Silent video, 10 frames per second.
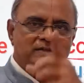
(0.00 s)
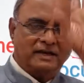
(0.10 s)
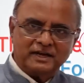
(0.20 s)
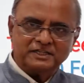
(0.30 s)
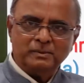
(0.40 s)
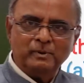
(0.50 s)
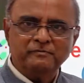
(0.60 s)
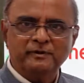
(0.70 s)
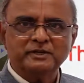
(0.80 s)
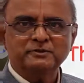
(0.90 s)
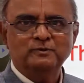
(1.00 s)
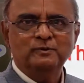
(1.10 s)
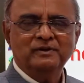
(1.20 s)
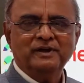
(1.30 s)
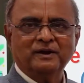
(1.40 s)
is the customer for a
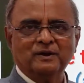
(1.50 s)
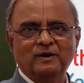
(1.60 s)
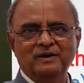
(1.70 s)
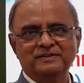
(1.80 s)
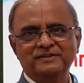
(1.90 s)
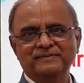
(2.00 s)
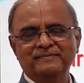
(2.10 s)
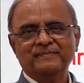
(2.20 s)
school or a college.